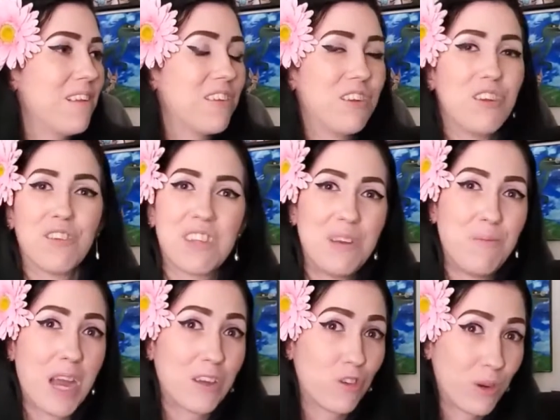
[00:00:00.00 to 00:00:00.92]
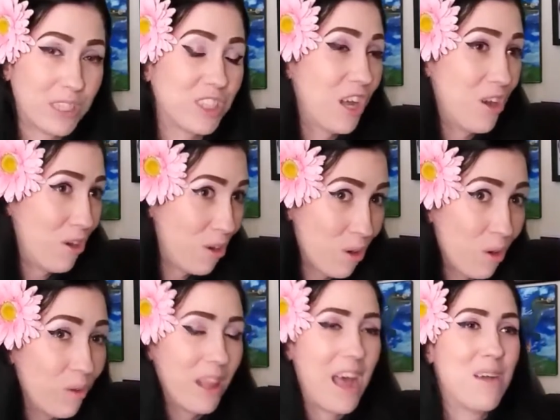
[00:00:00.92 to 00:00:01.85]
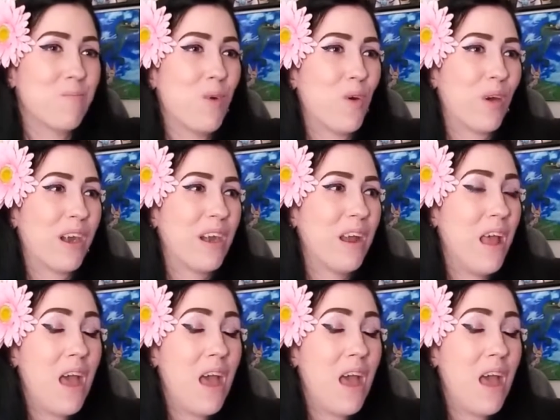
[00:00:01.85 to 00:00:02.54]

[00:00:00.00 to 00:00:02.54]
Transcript: So you'll see me on Twitch a whole lot more.